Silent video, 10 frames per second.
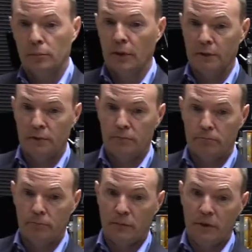Let's
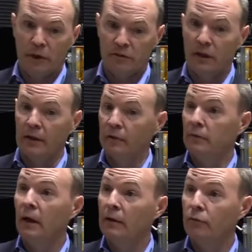extend its
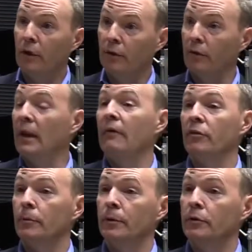life rather than
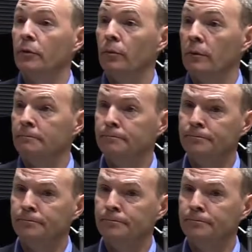having to build a new one.